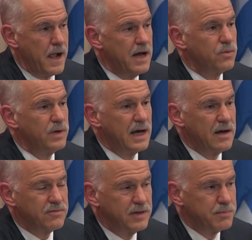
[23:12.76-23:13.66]
And we
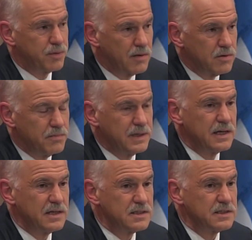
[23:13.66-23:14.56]
have a problem
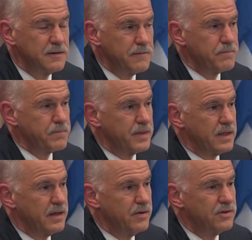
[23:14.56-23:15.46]
because
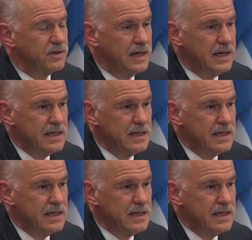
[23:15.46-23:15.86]
there is